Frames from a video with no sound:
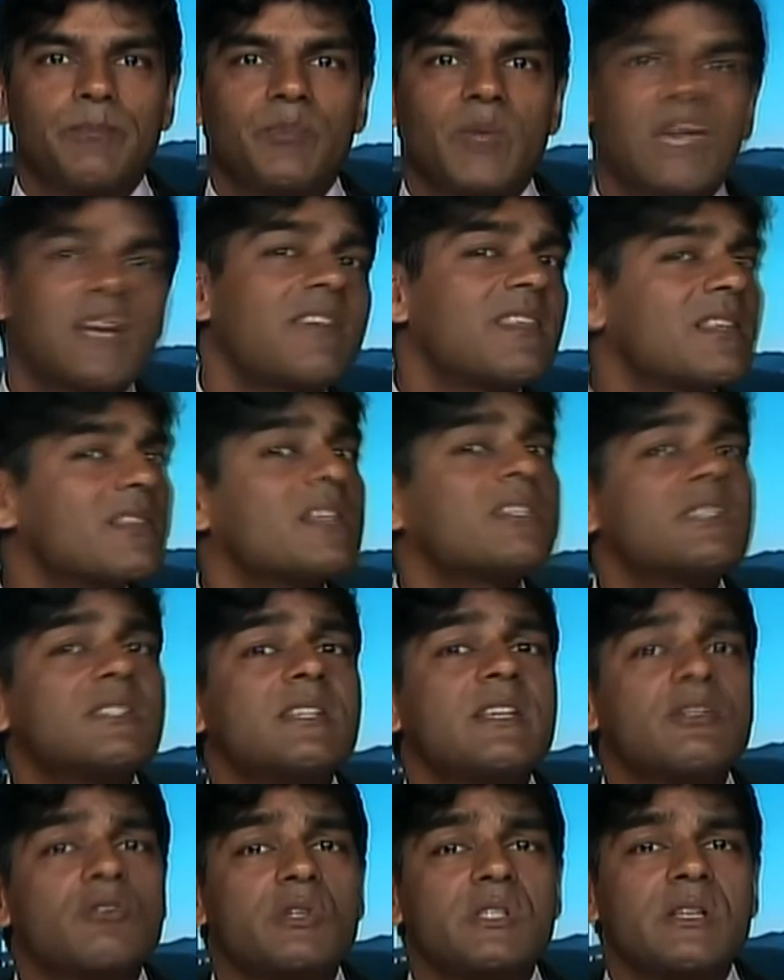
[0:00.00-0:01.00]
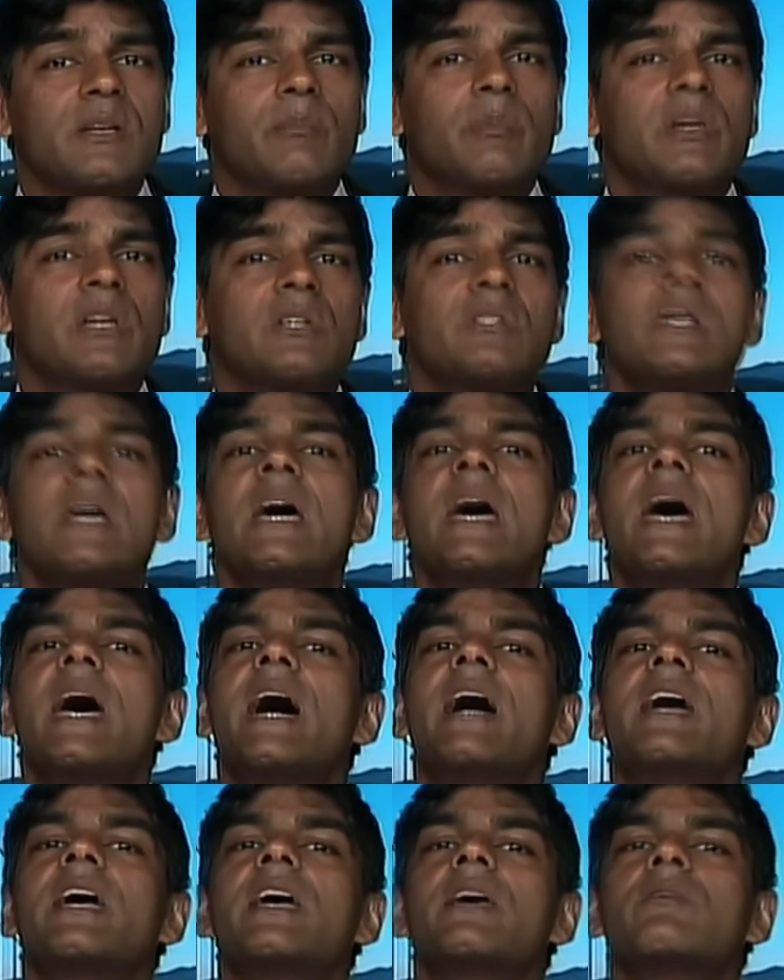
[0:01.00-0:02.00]
And I think this is interesting because
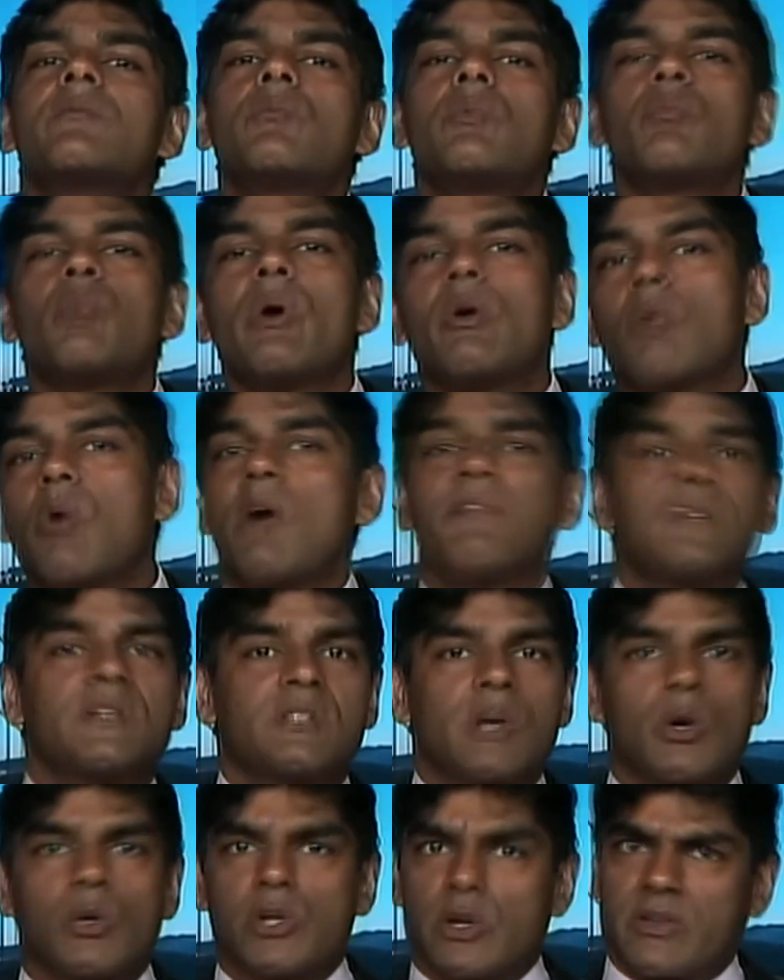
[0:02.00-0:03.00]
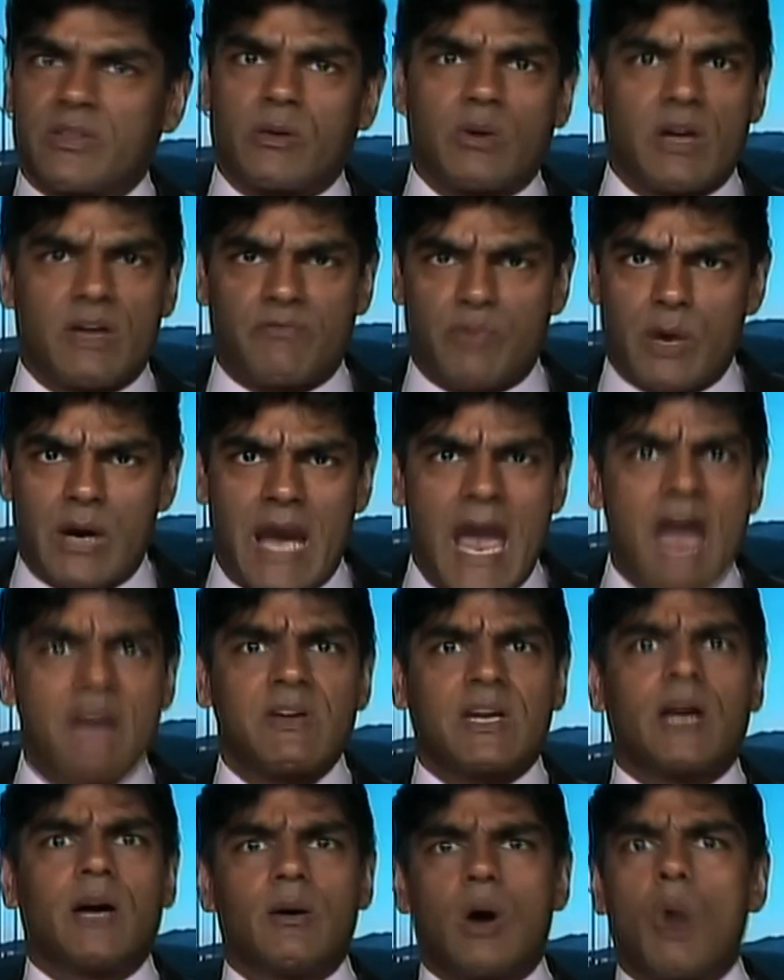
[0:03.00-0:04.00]
it, we're often told, look, if we're
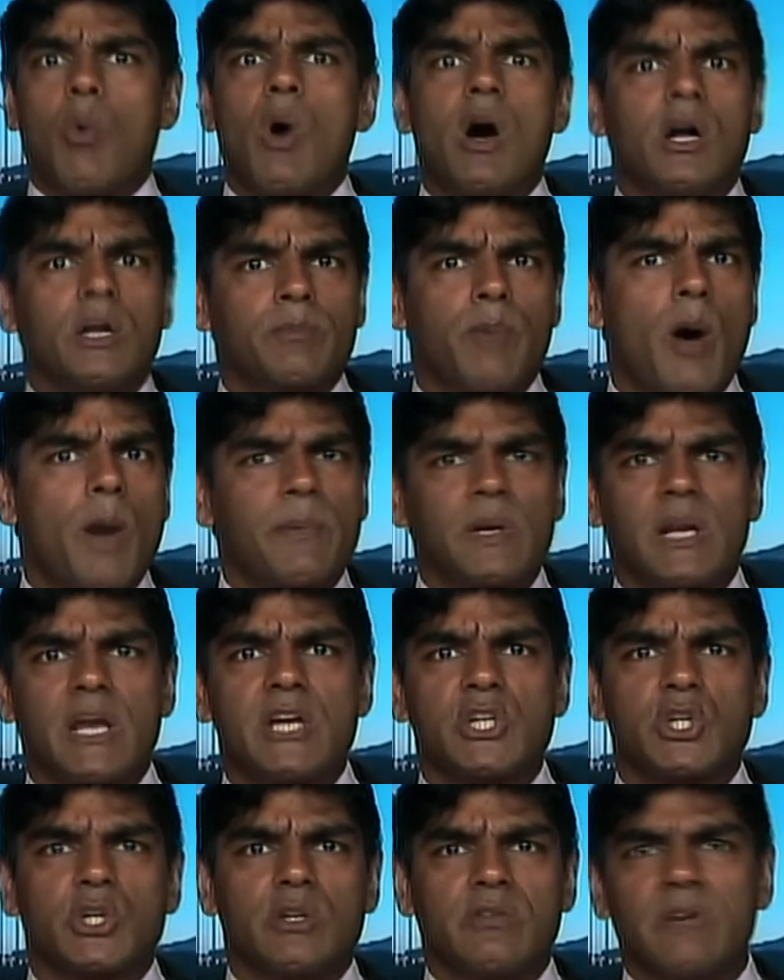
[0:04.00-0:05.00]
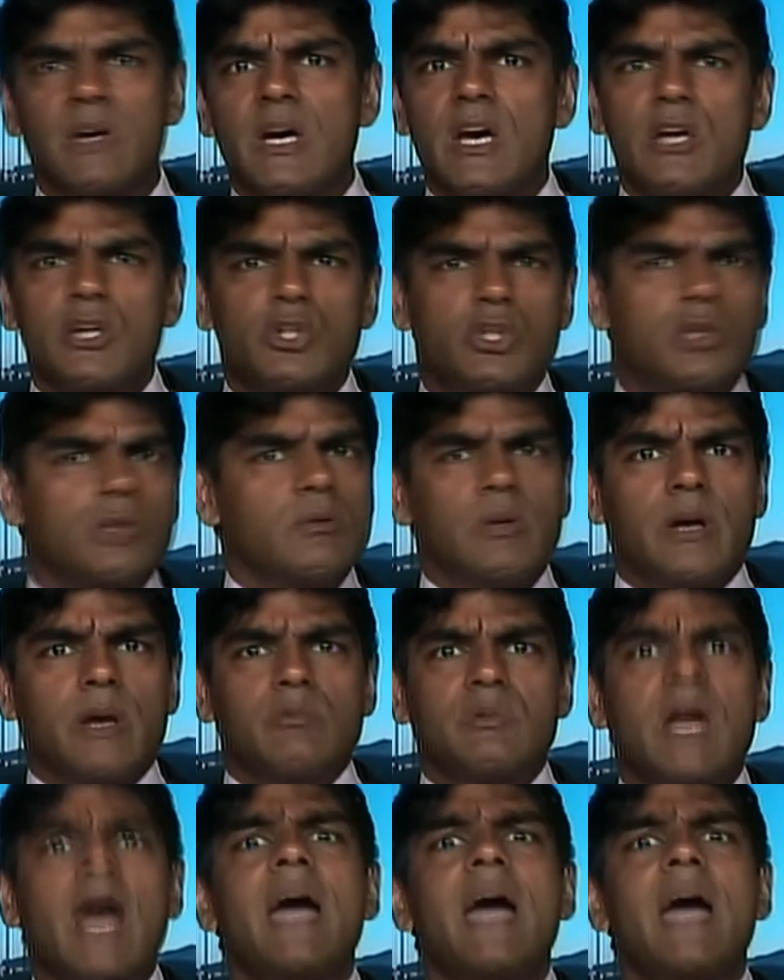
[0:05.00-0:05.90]
having a, a world population of you know,